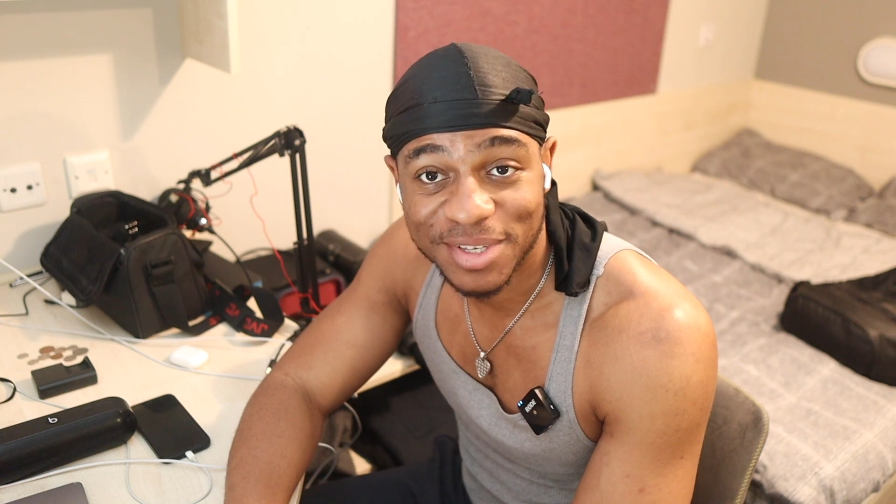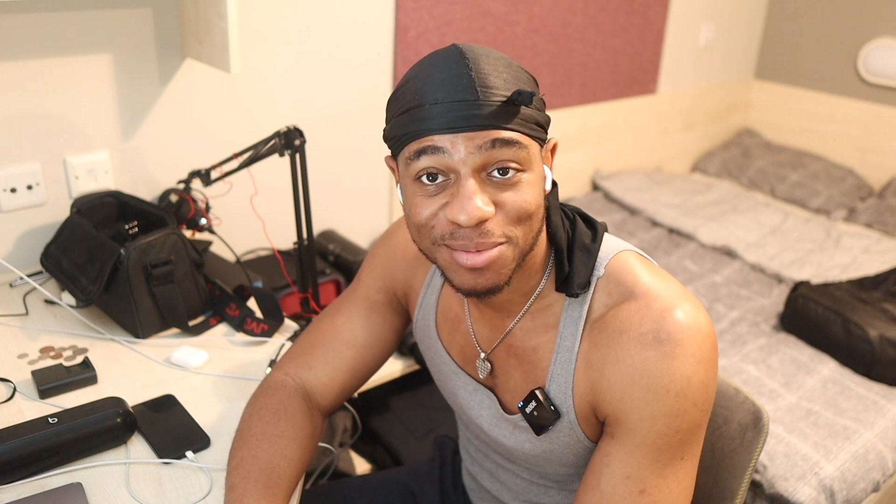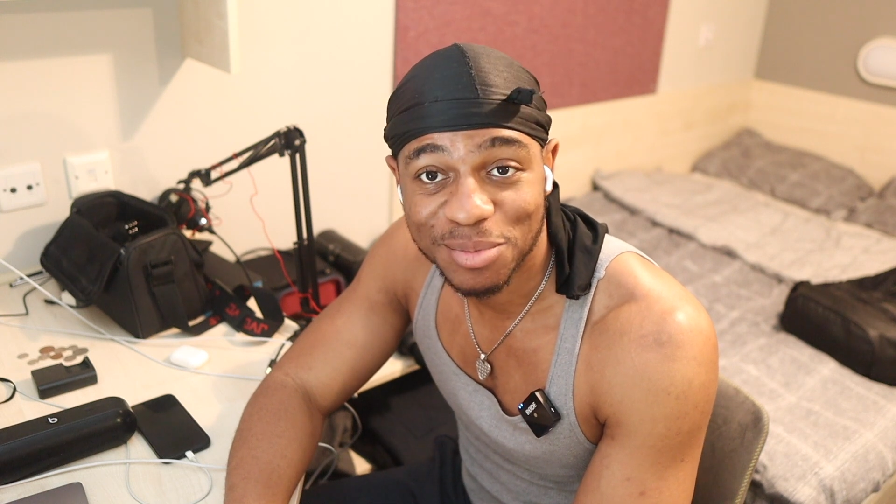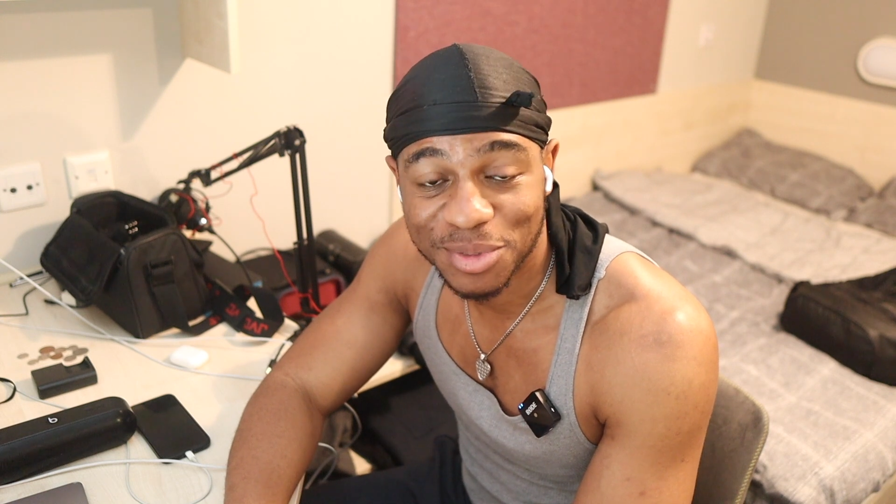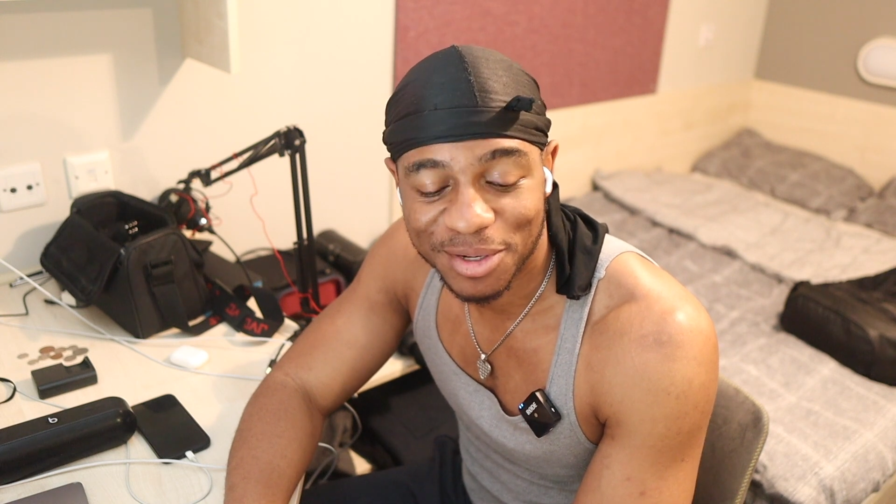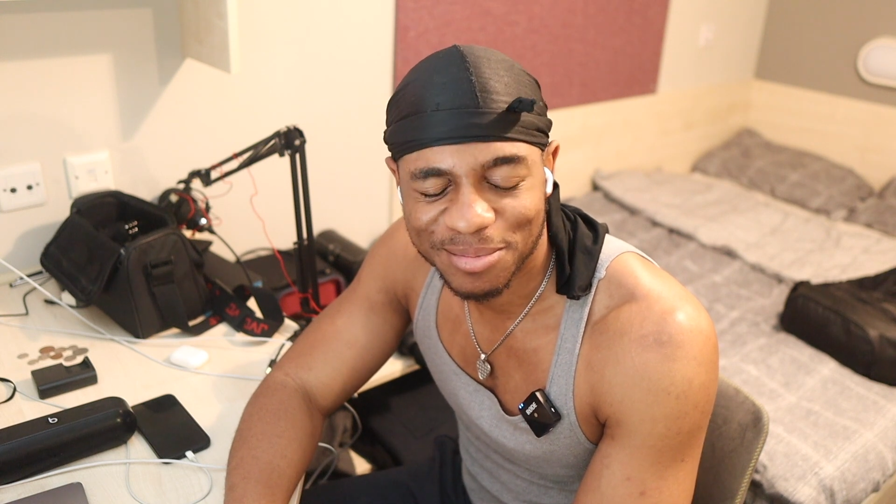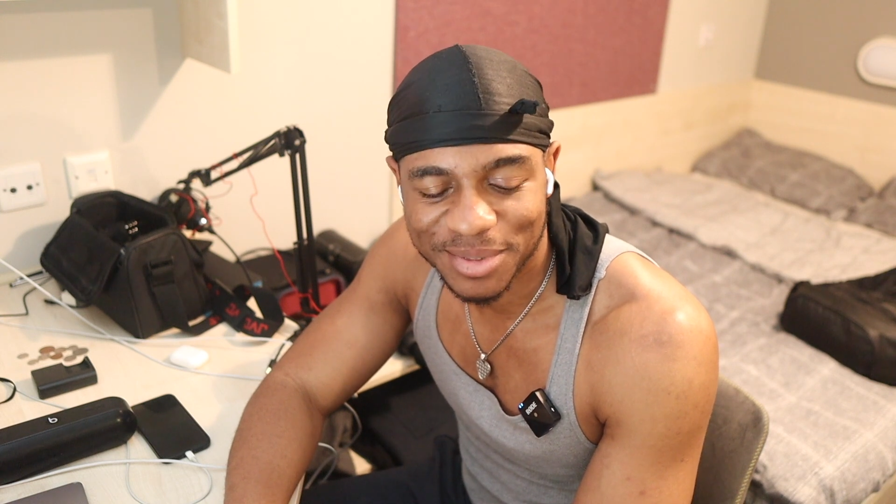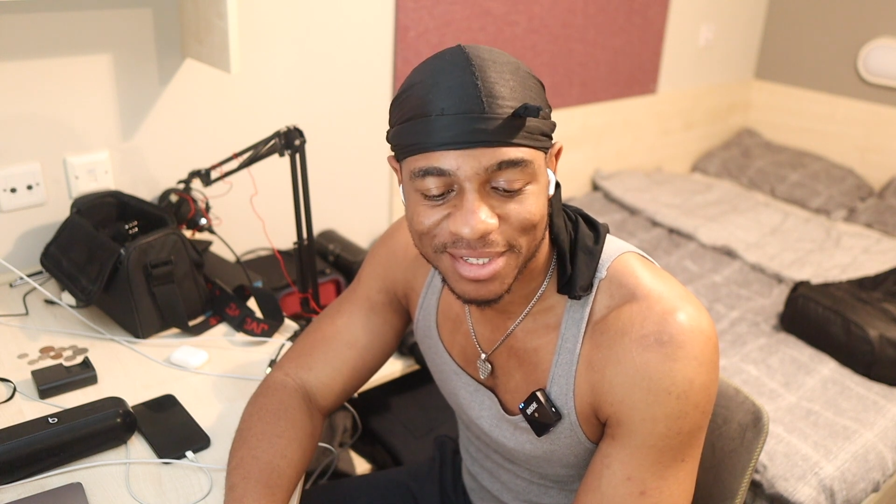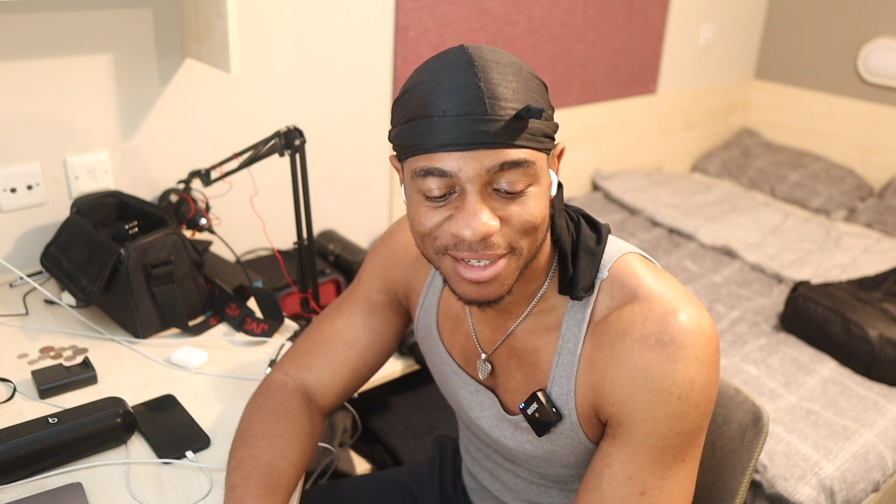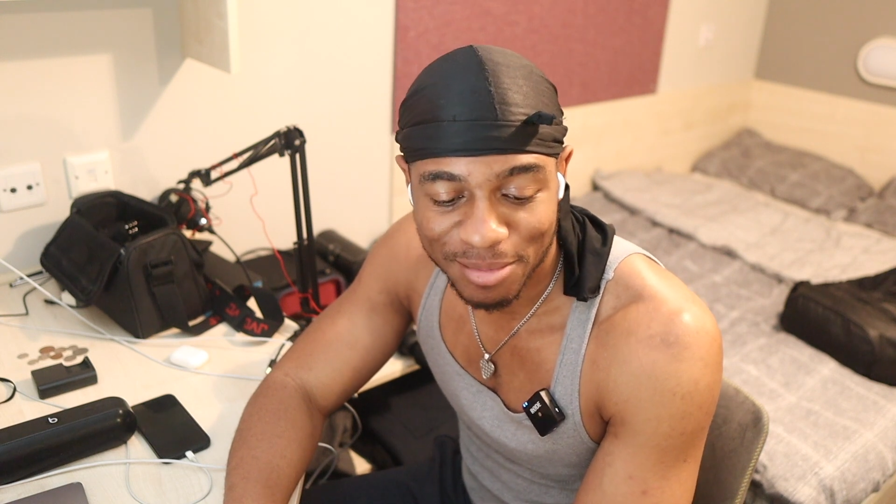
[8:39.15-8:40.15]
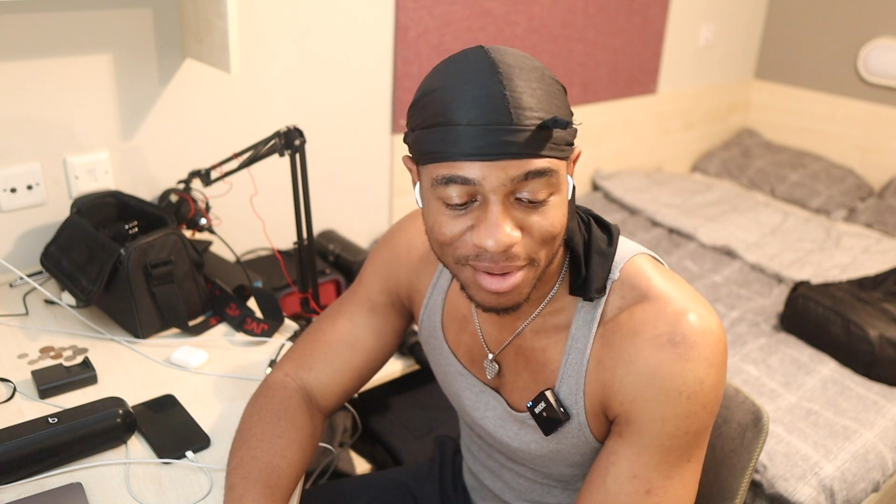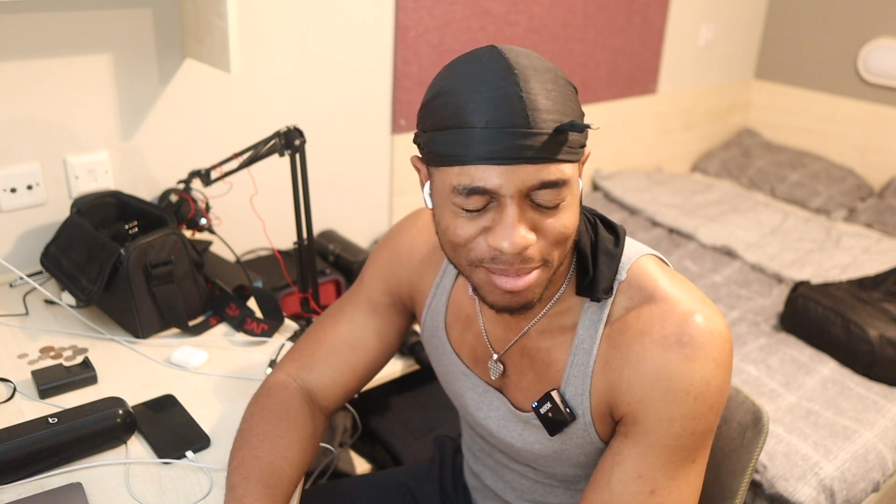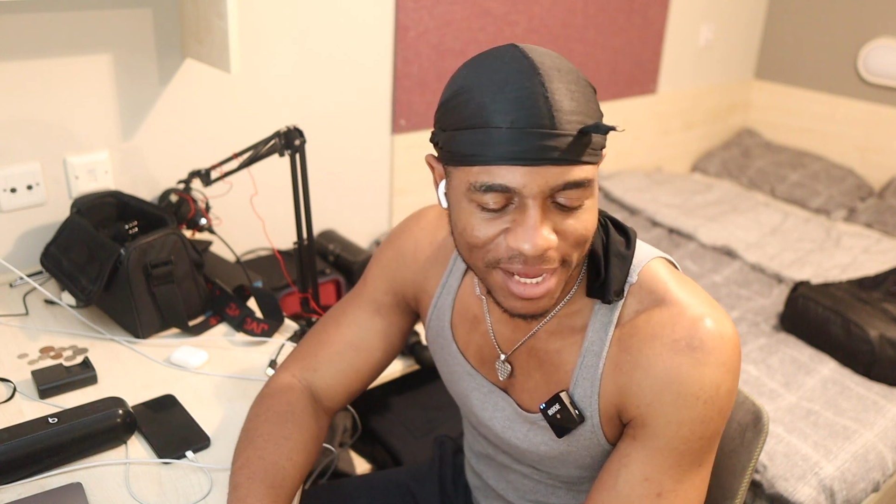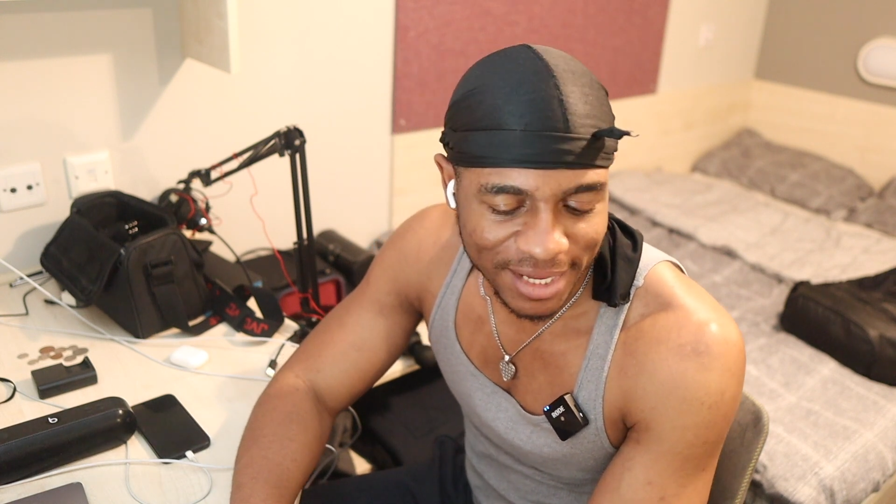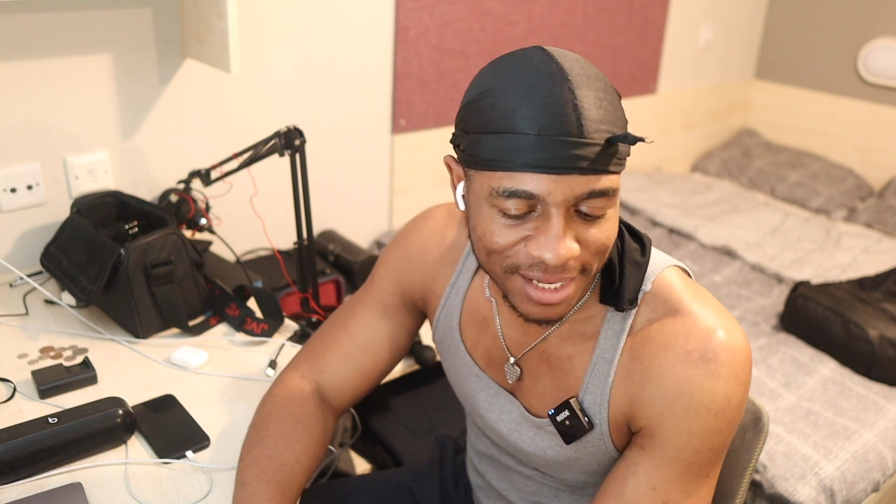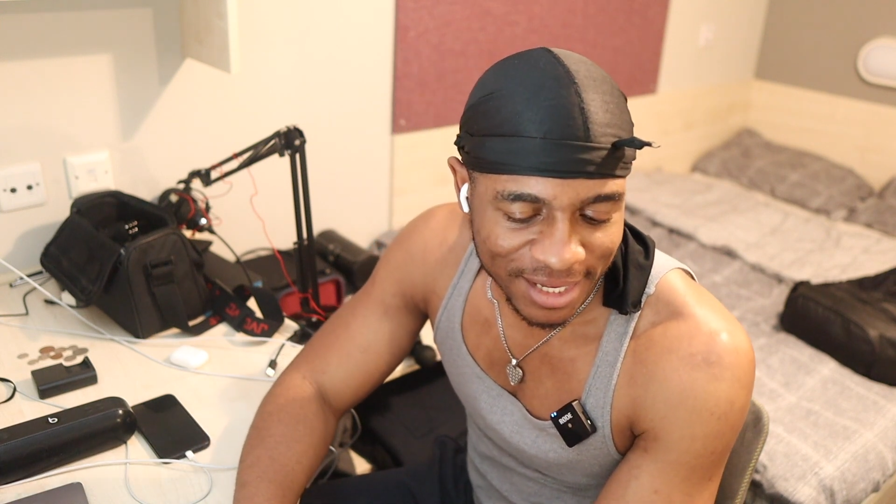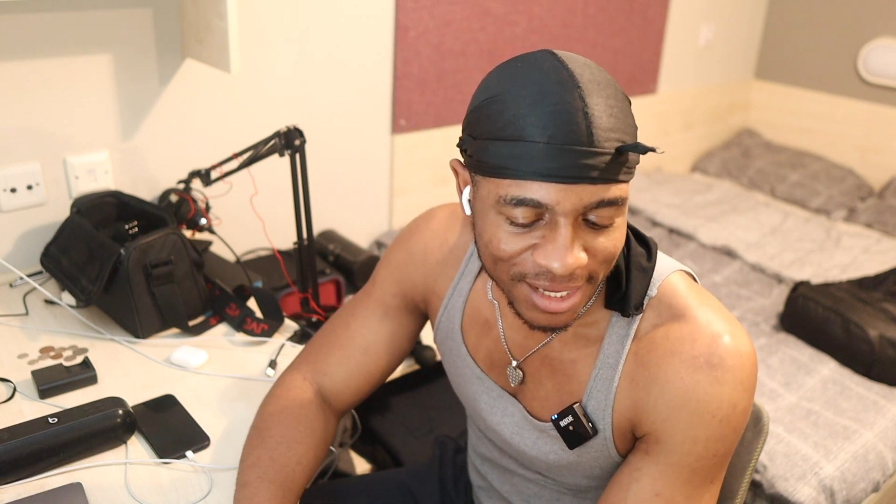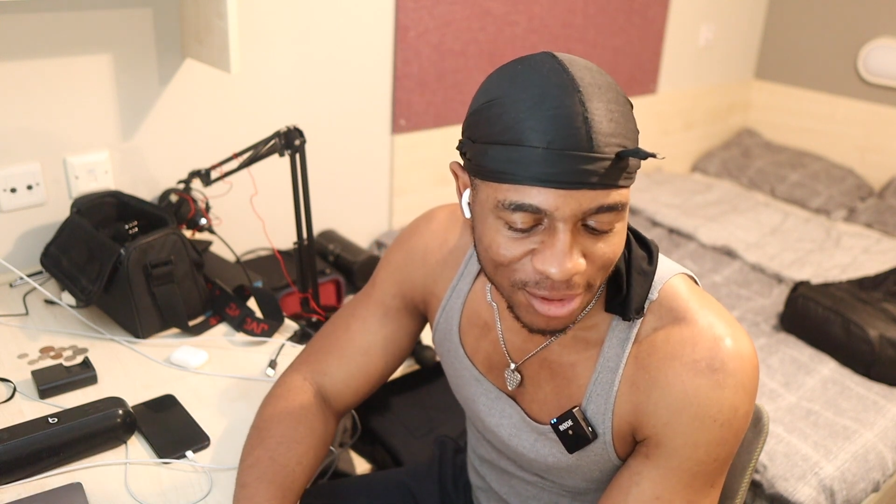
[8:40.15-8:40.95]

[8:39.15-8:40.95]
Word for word: for keeping me company on my pack.